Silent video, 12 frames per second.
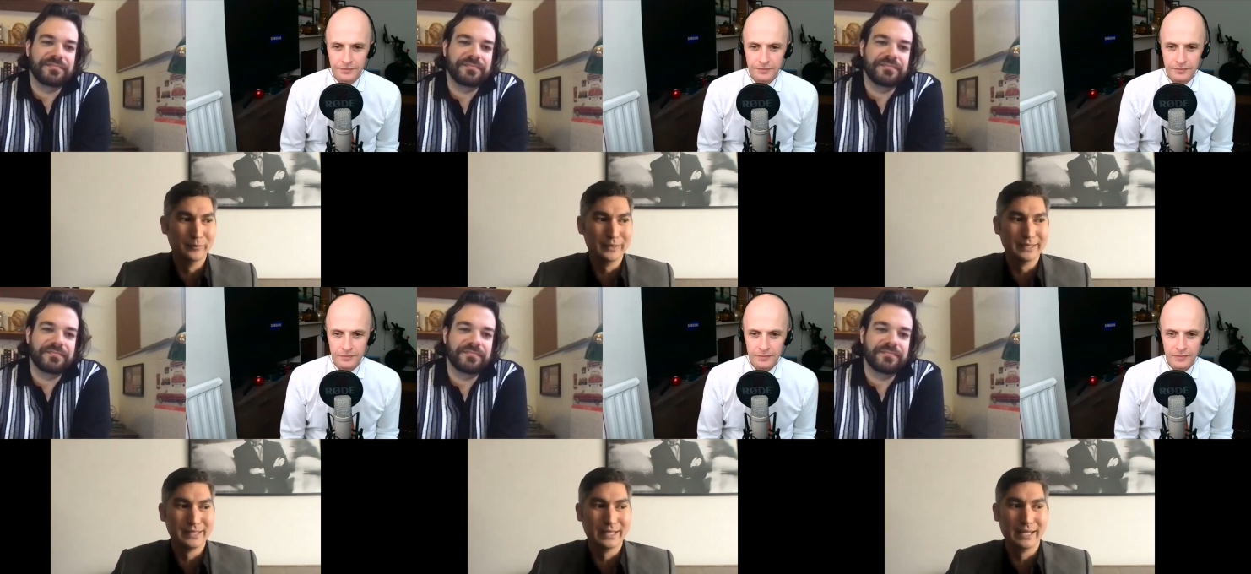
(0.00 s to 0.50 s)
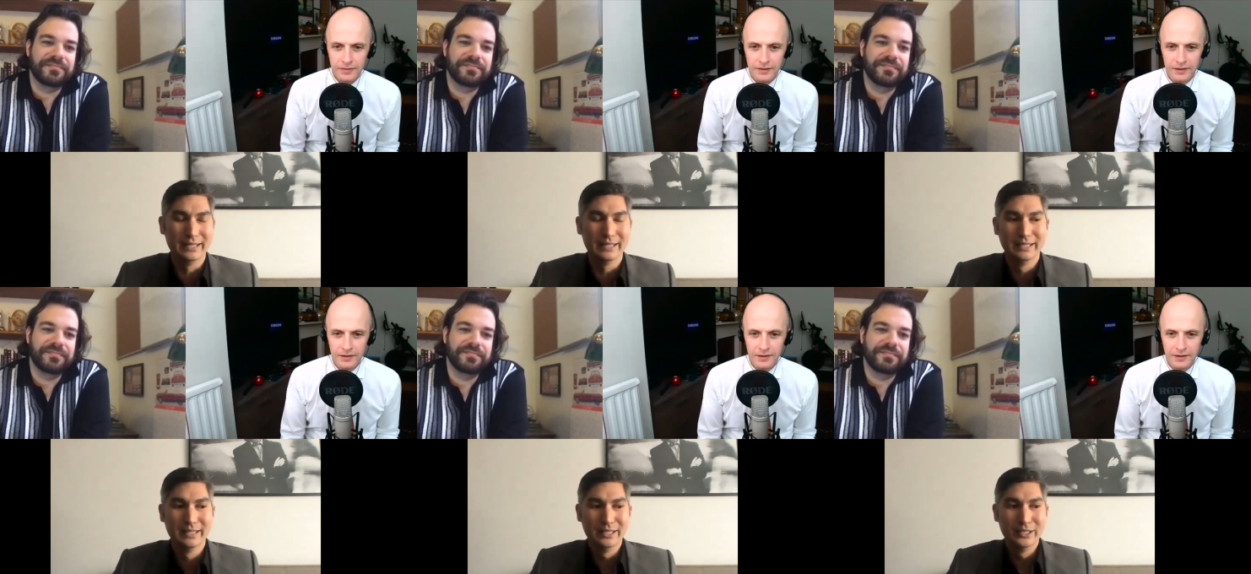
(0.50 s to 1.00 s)
Speaker 1: is that
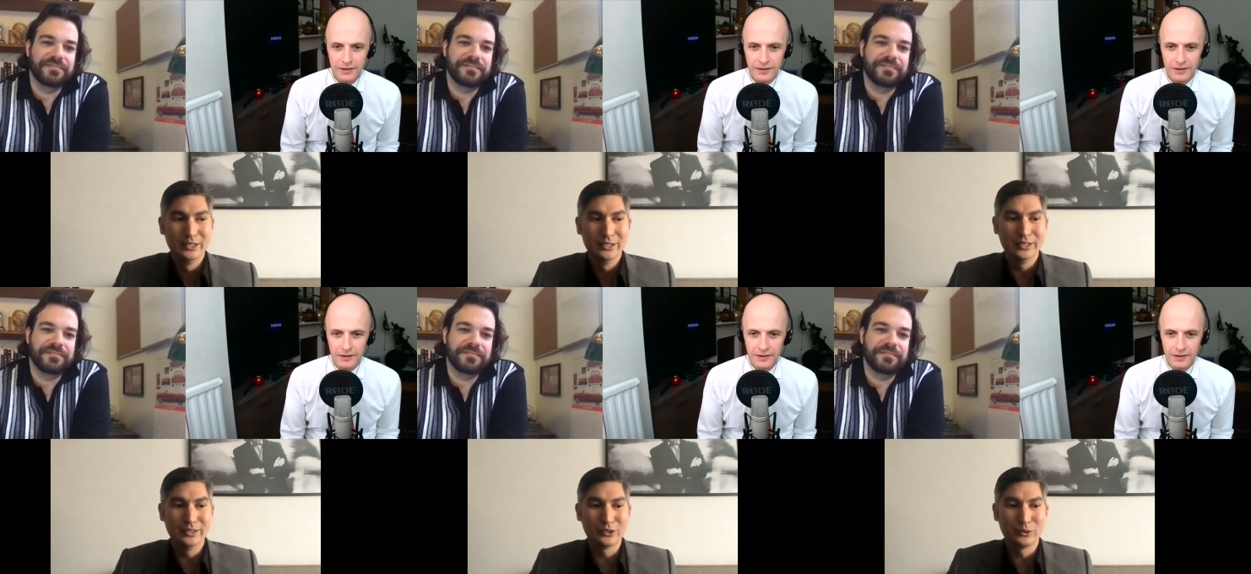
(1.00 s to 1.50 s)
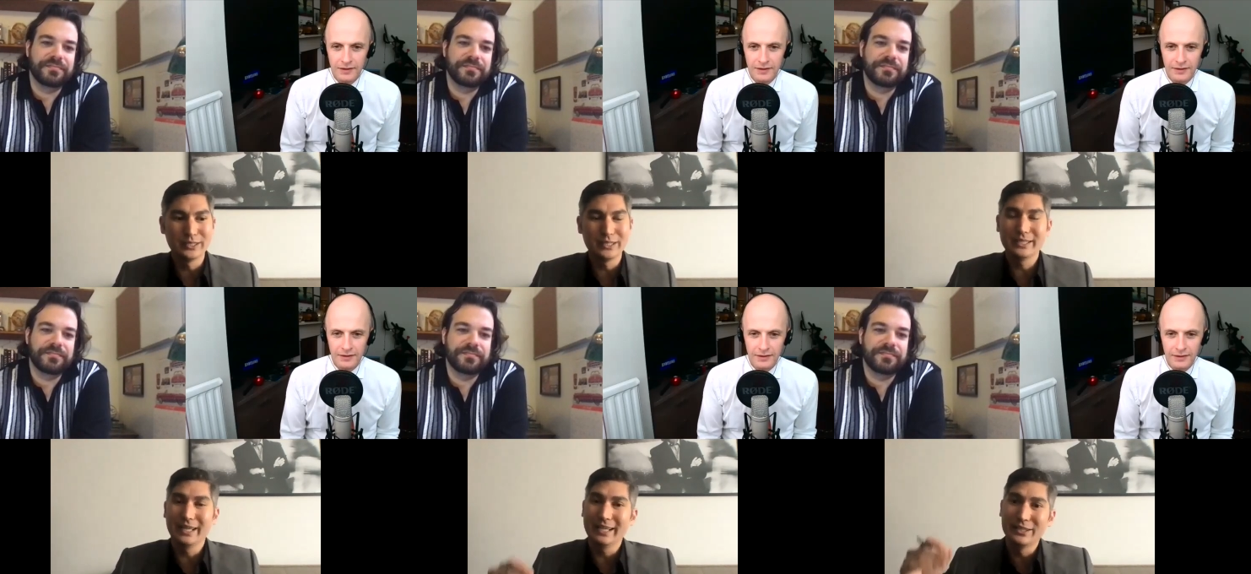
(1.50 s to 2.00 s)

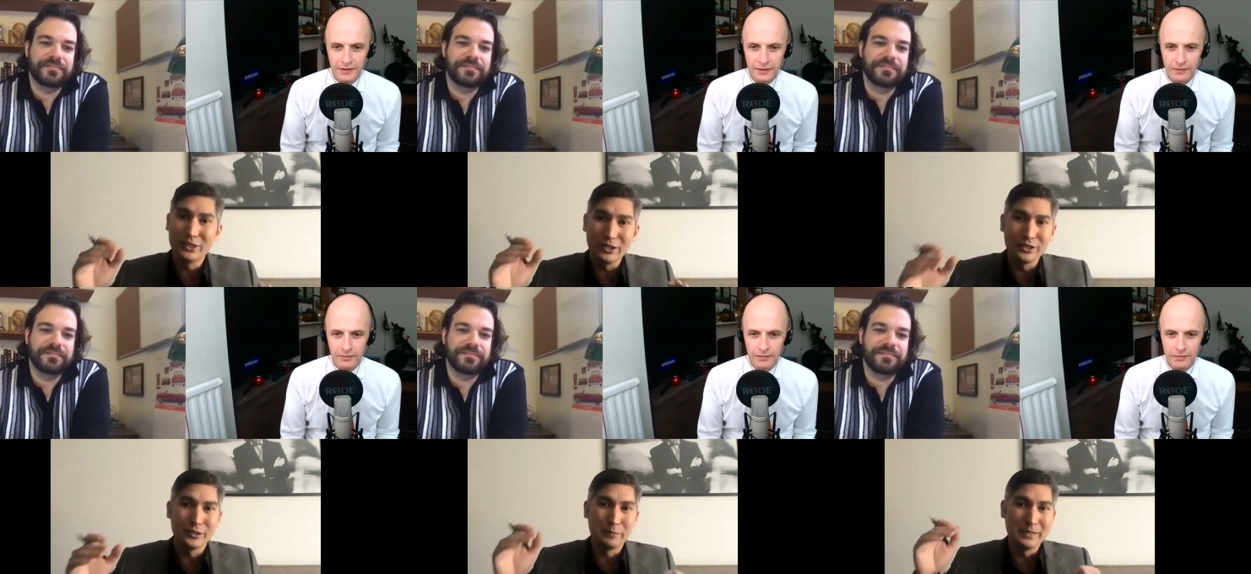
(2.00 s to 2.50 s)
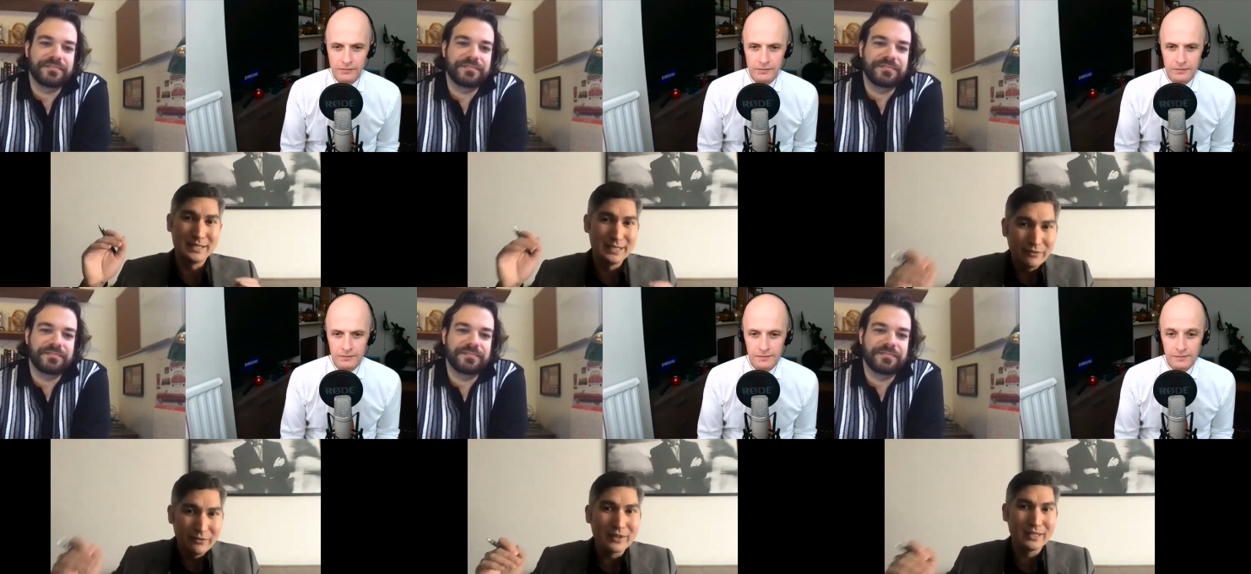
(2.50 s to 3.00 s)
Scorsese had such a
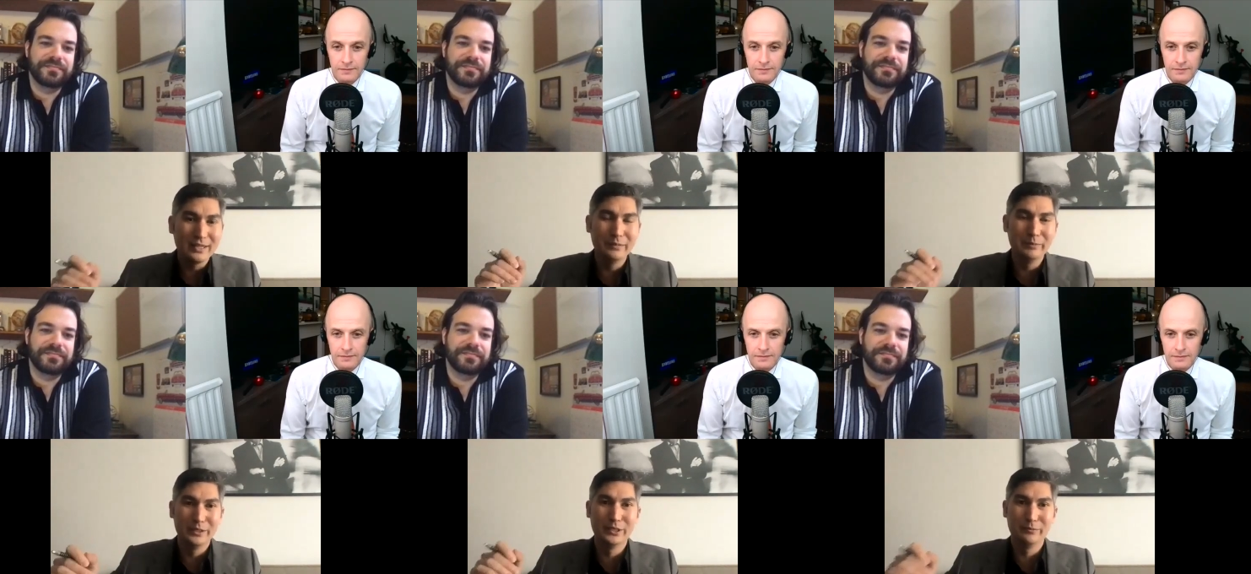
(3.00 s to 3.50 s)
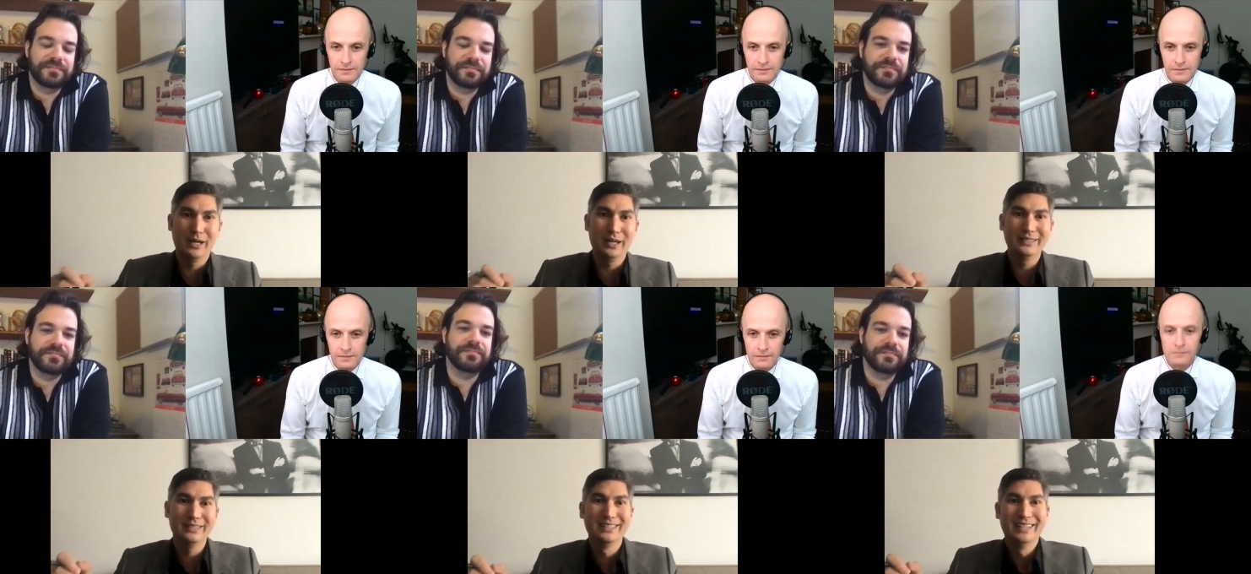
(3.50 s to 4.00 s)
specific image in mind.